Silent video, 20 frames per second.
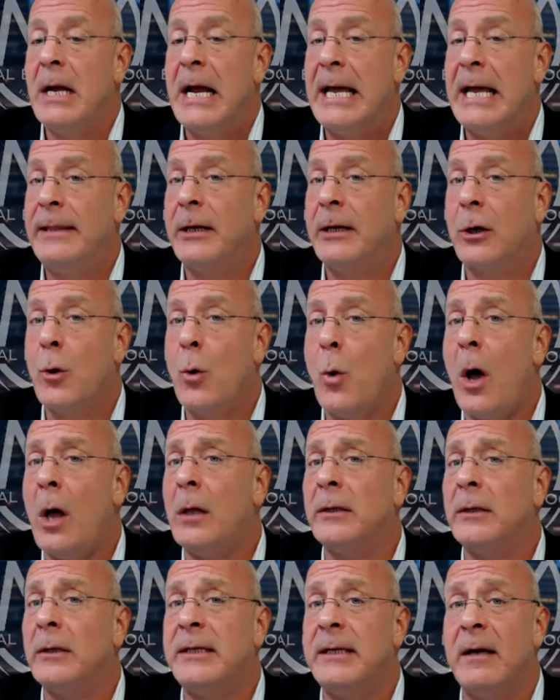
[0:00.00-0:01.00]
And the
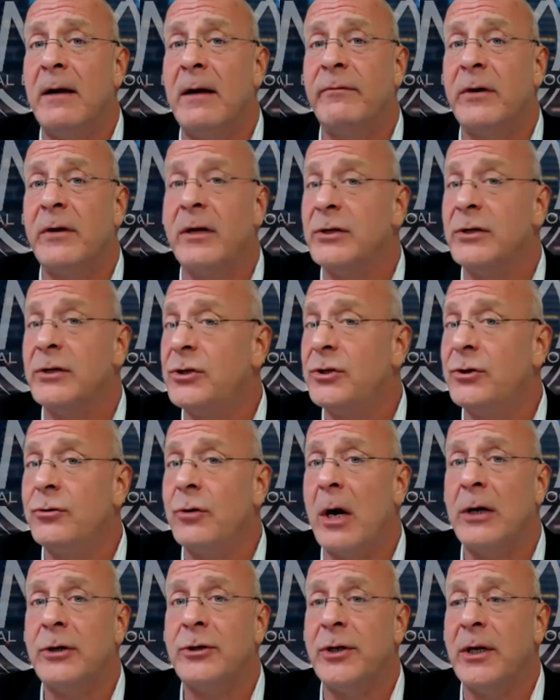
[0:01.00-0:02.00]
quality of
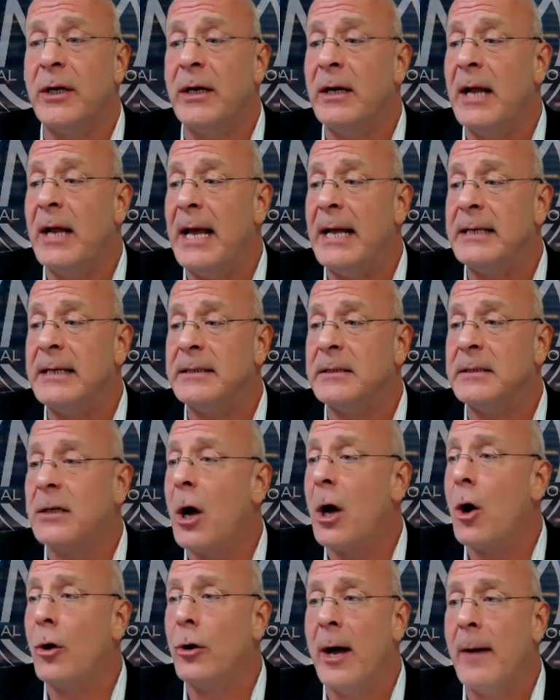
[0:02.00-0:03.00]
construction has
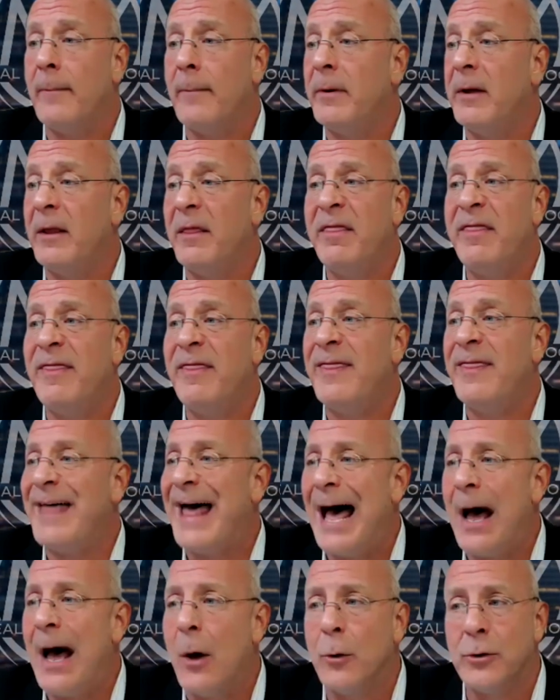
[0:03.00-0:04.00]
gone up
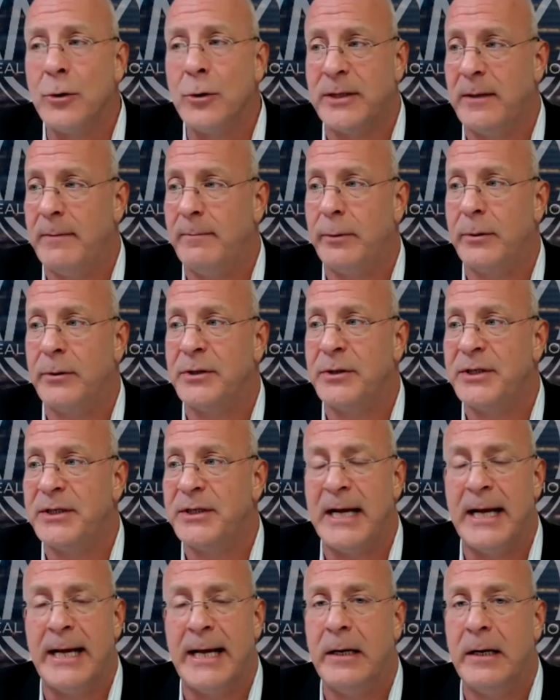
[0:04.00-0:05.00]

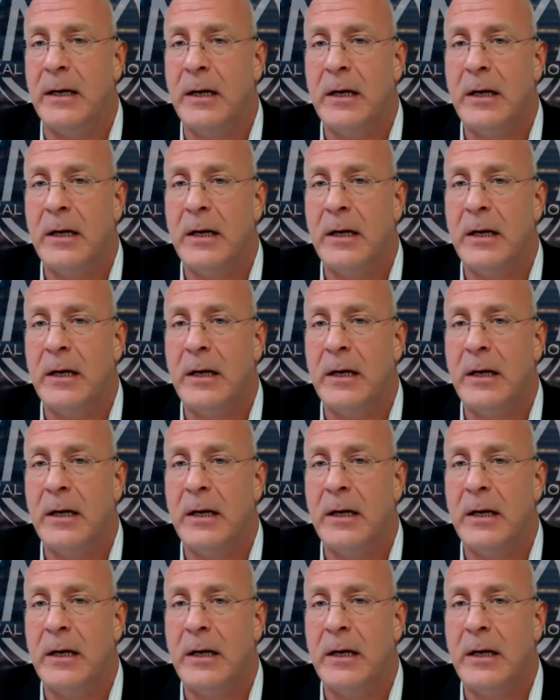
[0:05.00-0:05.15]
1,000%